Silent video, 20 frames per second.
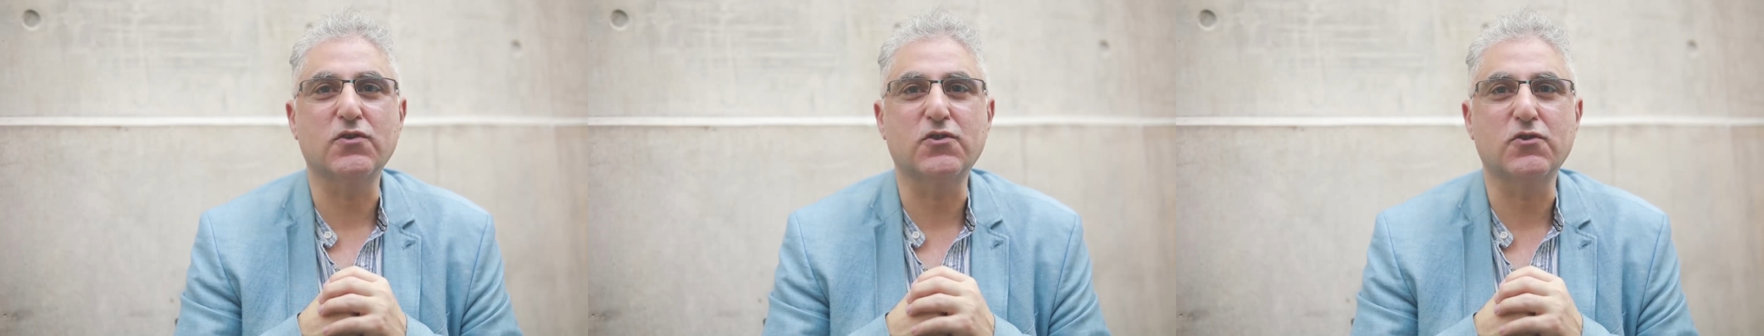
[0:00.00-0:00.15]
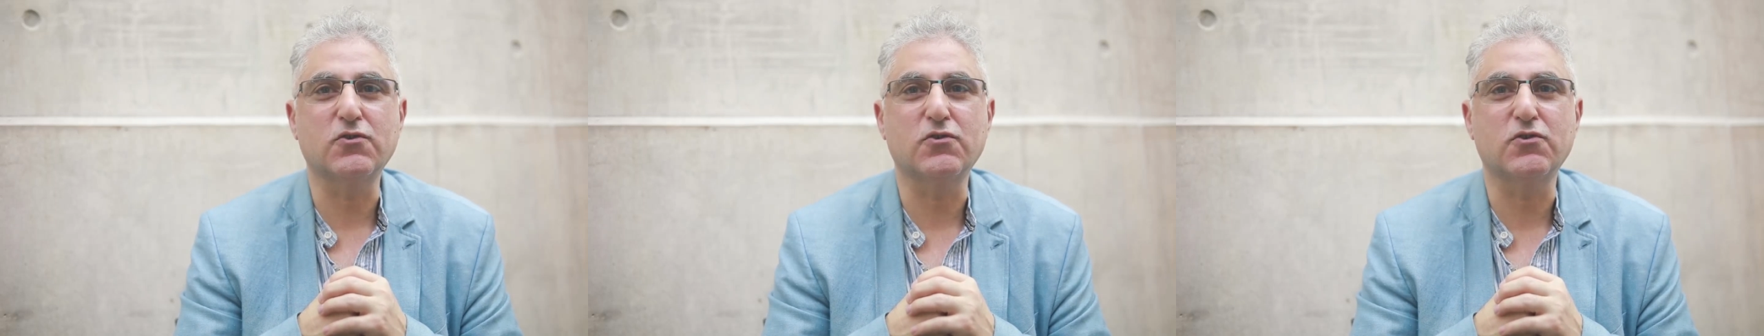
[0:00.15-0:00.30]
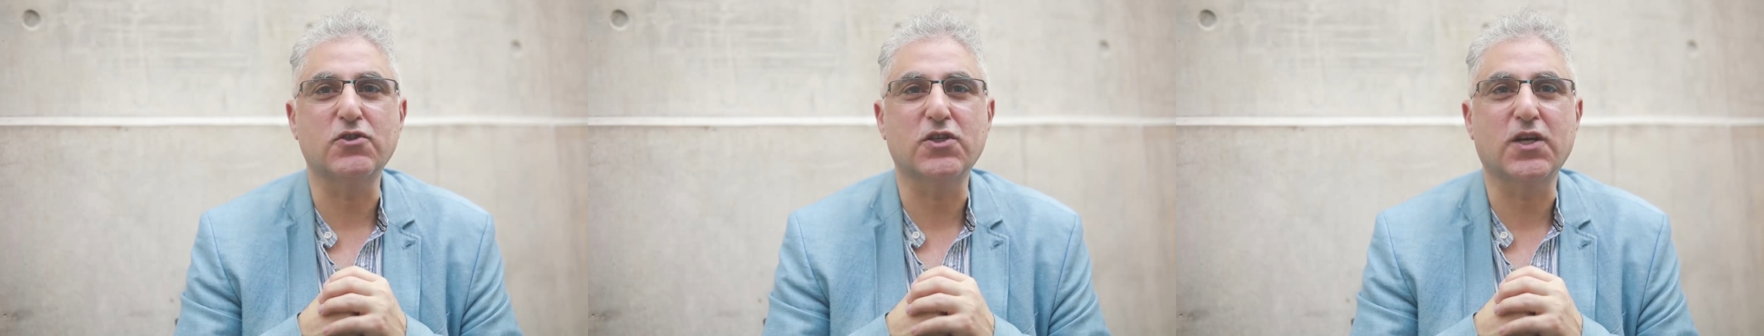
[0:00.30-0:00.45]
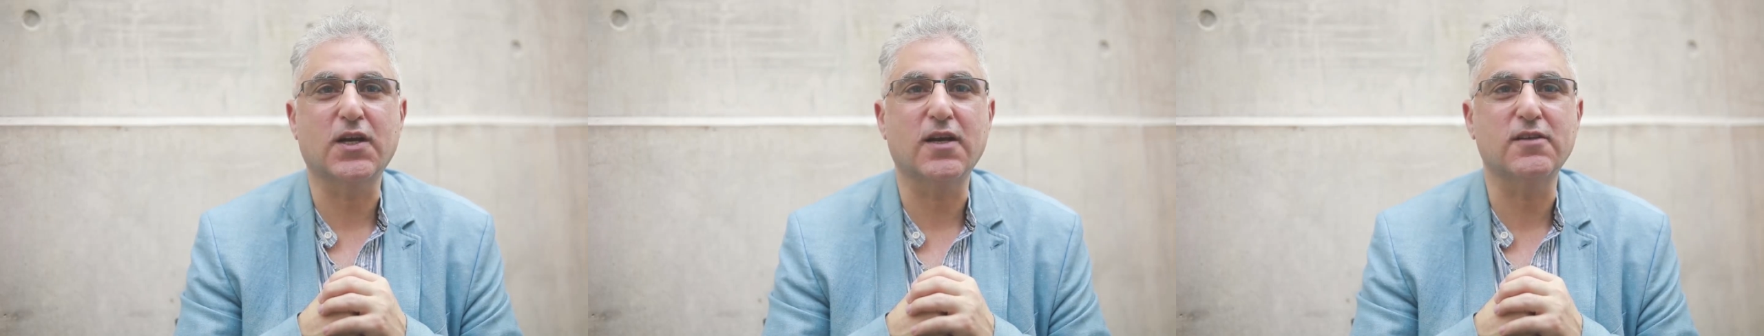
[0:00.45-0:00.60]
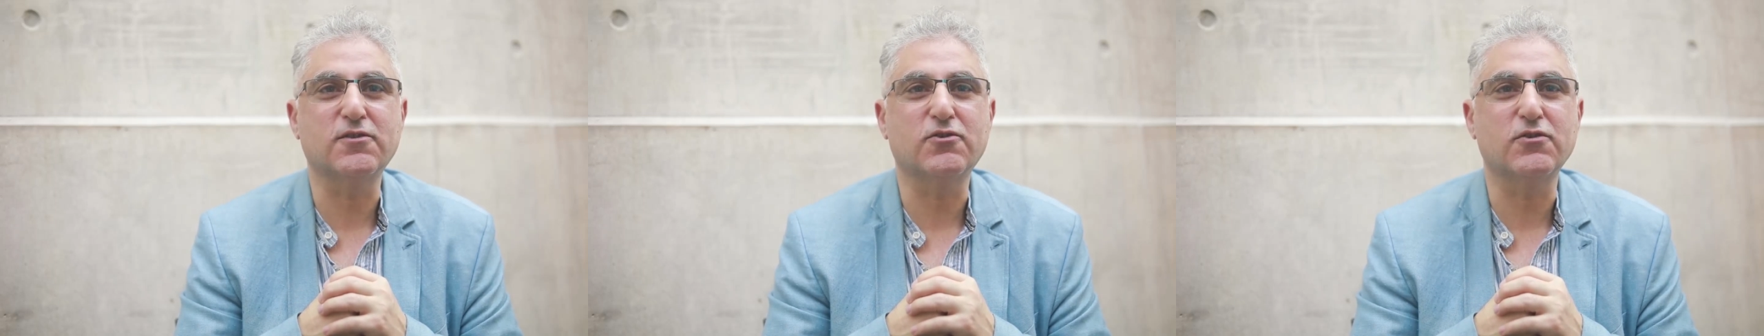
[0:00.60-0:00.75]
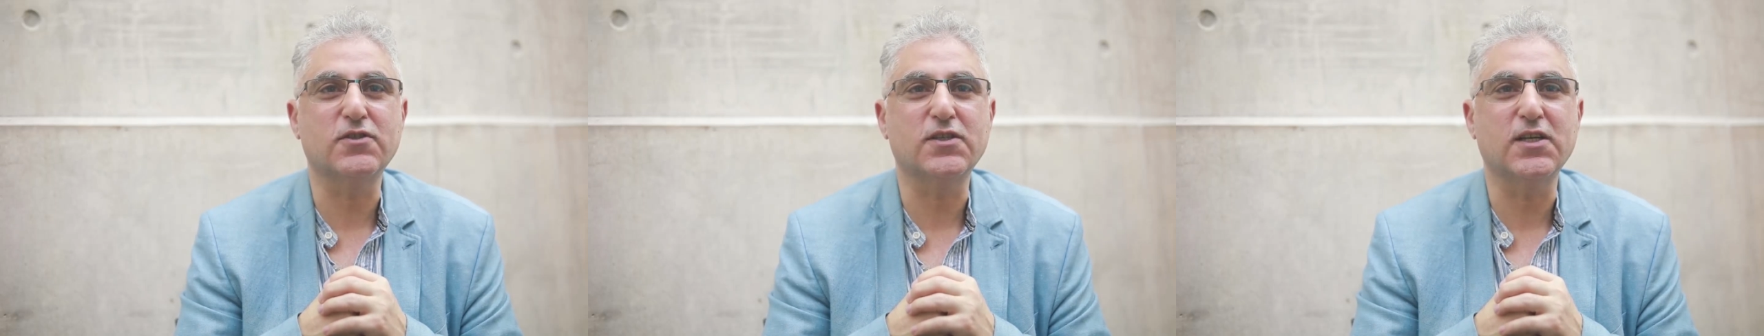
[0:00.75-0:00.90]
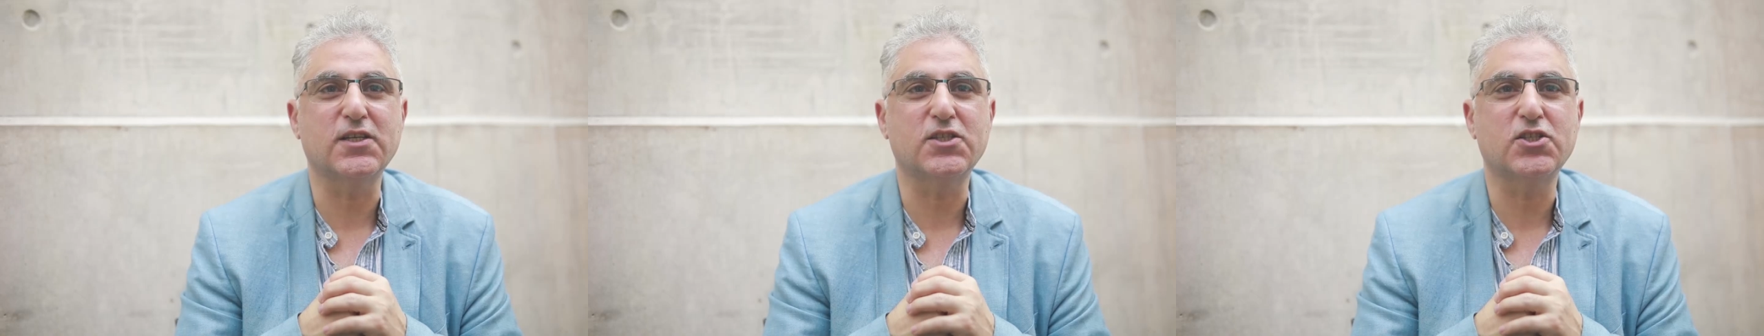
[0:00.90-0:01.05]
Sociological
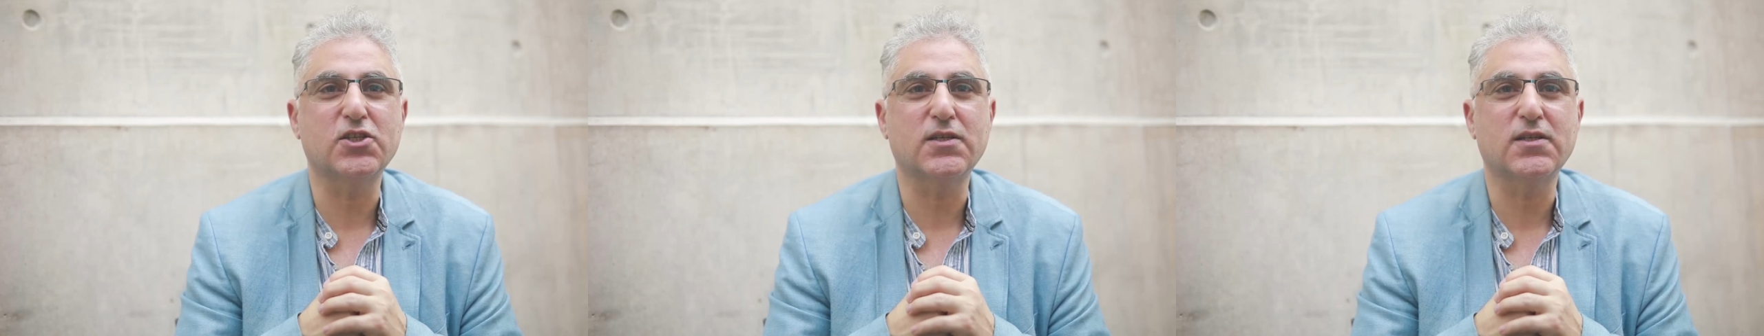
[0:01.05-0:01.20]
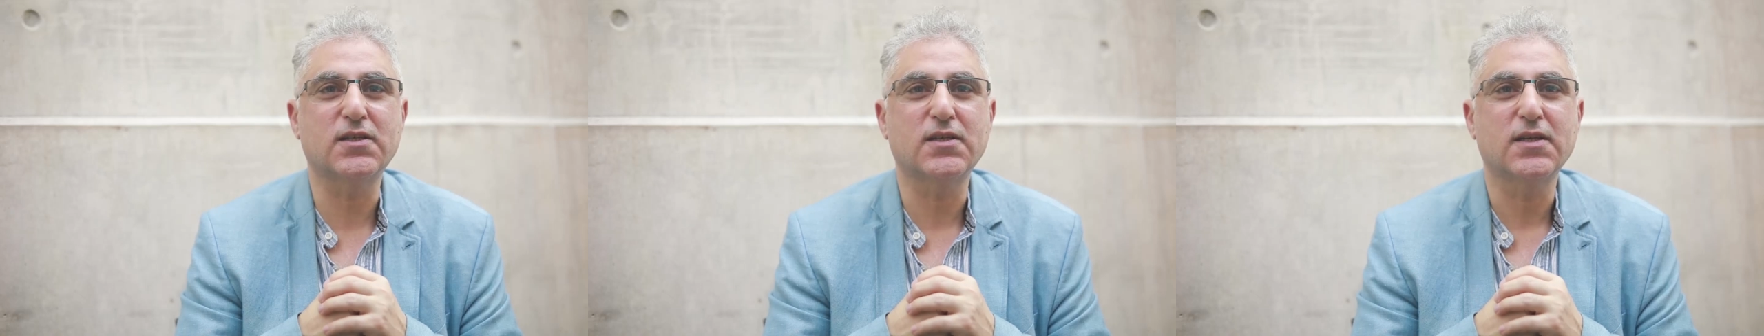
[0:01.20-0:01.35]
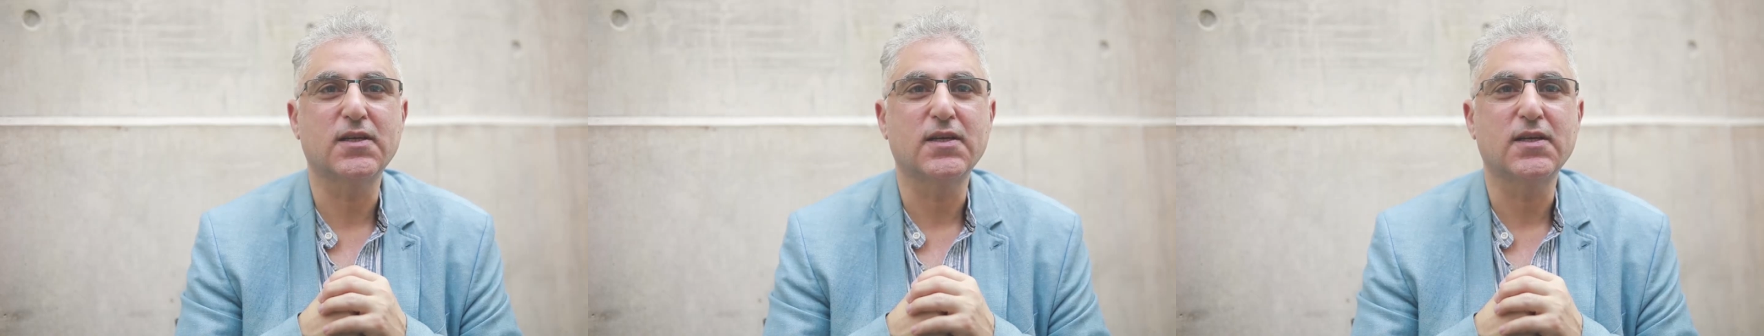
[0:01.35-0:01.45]
Association,